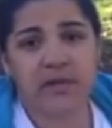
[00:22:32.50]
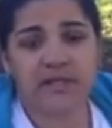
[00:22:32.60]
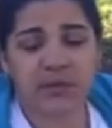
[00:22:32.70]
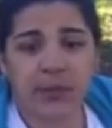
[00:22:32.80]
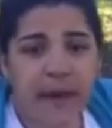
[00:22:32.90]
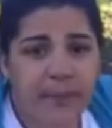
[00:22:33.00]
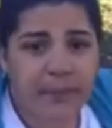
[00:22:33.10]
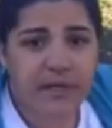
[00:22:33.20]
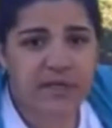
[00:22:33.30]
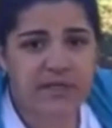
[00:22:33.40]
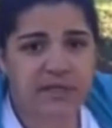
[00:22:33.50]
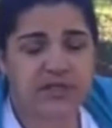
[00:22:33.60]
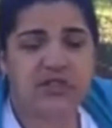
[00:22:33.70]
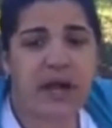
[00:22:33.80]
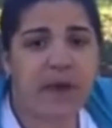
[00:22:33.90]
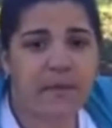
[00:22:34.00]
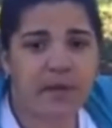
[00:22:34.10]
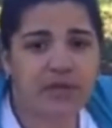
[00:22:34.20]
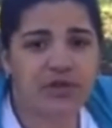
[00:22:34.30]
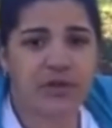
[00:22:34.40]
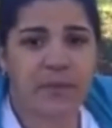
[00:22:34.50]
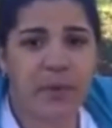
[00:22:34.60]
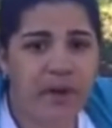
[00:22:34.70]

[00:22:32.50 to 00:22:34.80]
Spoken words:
is a rapist and a child molester and a